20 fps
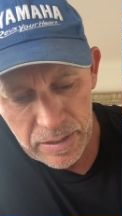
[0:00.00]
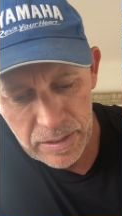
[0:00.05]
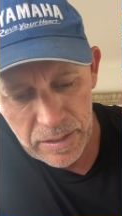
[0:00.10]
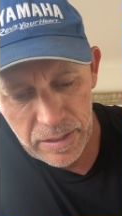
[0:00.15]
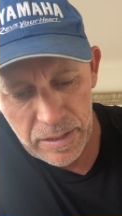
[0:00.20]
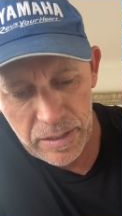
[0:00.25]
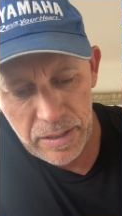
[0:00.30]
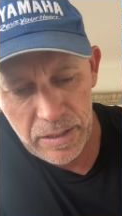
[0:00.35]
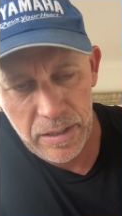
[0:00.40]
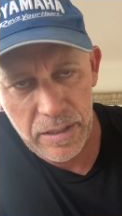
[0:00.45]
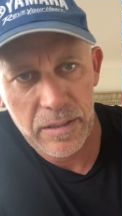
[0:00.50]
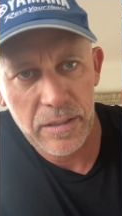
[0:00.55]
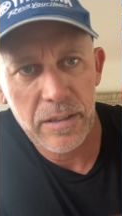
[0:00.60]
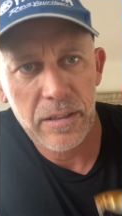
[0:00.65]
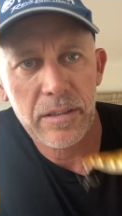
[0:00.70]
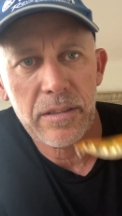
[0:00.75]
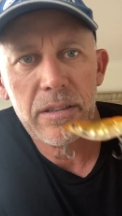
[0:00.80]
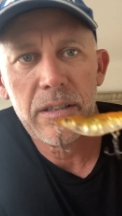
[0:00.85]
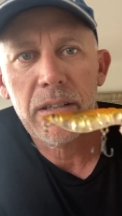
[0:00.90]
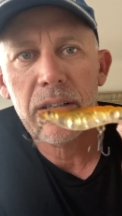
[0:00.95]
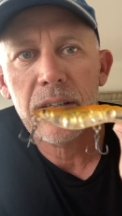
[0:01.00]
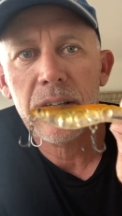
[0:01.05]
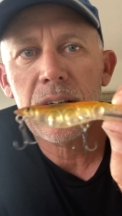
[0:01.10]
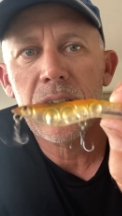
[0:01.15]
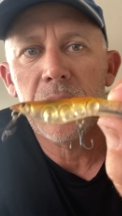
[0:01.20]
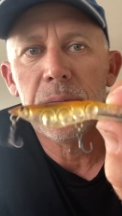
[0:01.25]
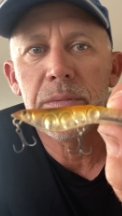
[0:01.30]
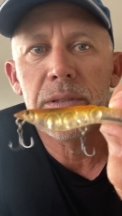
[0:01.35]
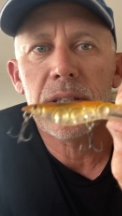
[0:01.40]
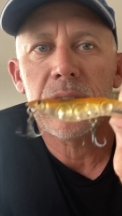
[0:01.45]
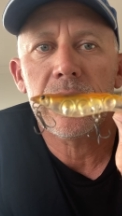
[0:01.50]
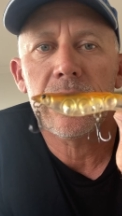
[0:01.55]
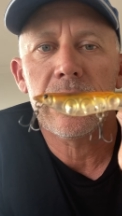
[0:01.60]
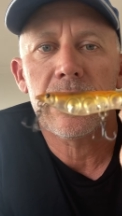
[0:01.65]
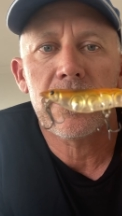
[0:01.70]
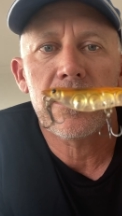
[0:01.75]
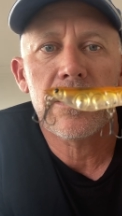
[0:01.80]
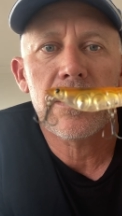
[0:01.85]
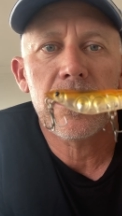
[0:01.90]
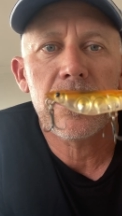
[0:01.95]
and it comes
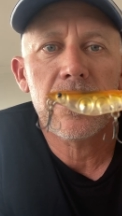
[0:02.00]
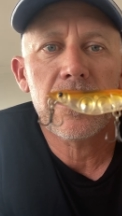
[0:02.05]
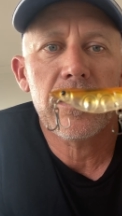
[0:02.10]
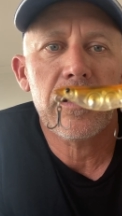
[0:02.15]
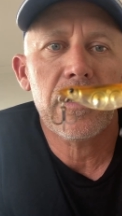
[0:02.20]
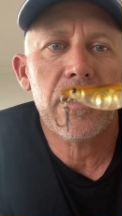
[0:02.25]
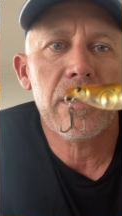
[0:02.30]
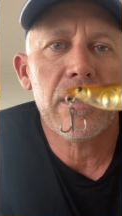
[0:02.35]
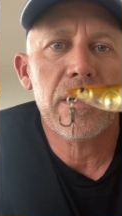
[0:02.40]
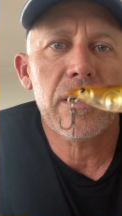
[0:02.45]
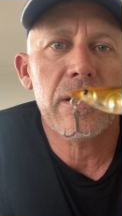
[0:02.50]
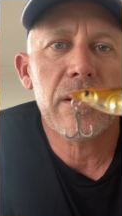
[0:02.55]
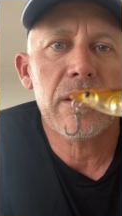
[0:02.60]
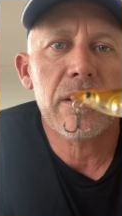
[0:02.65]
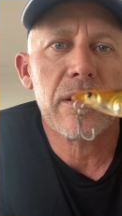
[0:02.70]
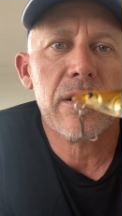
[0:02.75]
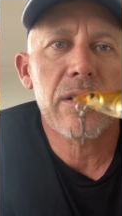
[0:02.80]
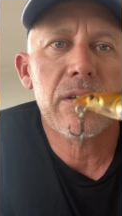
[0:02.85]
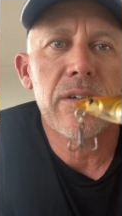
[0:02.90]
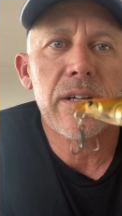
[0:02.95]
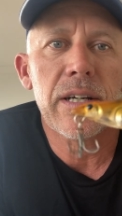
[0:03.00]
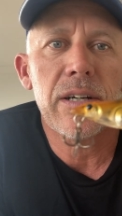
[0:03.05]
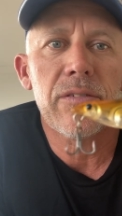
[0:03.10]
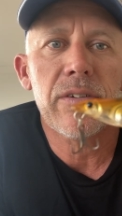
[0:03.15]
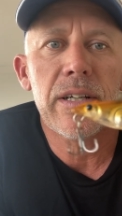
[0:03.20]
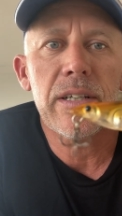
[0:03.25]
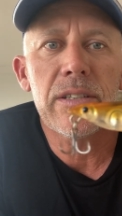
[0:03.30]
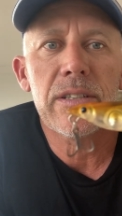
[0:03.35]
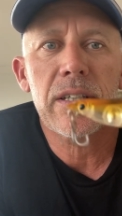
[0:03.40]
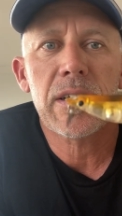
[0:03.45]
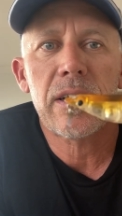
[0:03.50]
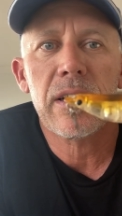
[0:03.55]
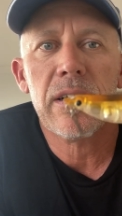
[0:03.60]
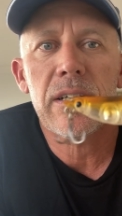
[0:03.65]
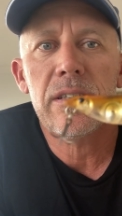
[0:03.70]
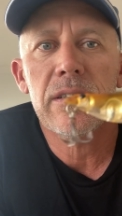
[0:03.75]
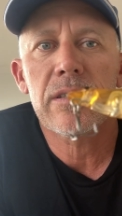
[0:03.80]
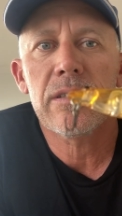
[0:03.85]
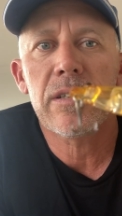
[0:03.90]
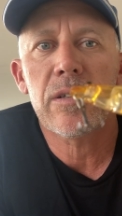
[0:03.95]
in a great range of
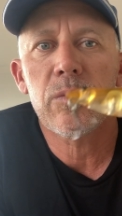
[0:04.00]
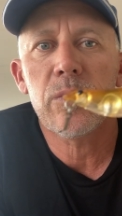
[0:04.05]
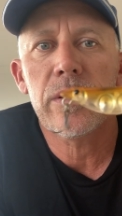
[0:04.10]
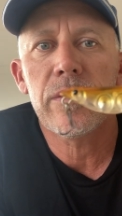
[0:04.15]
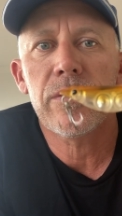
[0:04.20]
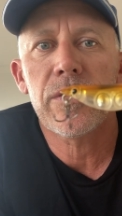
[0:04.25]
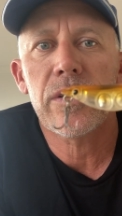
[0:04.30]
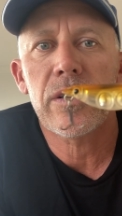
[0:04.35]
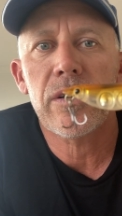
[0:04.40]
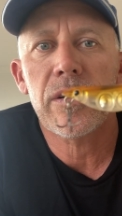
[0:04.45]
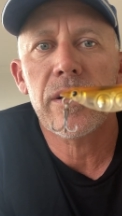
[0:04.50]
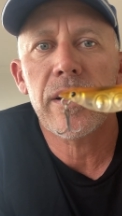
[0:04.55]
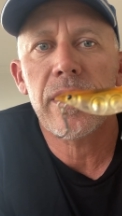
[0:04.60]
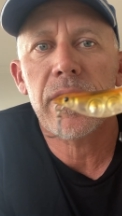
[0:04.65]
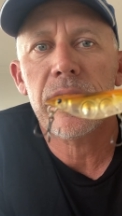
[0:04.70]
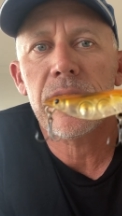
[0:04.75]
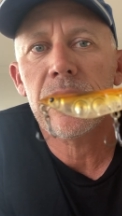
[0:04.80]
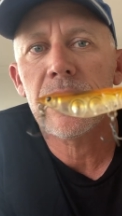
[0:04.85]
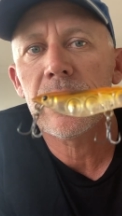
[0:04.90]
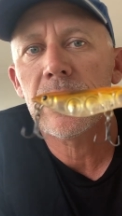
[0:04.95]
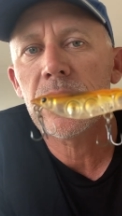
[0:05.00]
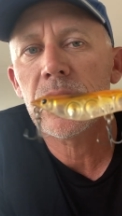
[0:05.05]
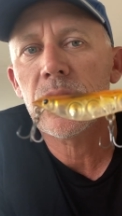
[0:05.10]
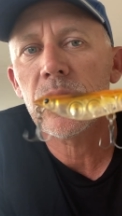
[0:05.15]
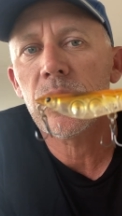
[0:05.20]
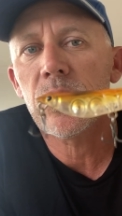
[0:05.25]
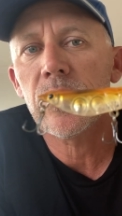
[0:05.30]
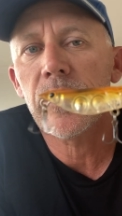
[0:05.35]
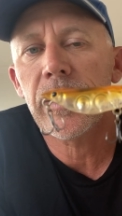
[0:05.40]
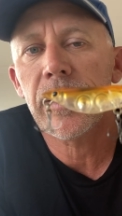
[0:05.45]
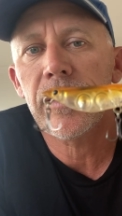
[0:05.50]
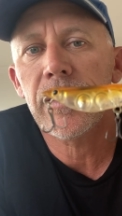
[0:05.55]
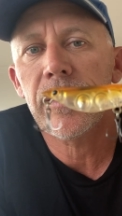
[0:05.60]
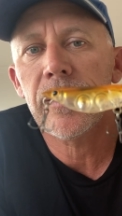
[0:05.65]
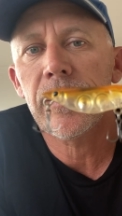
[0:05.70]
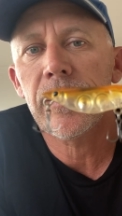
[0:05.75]
colors that we've got on our store and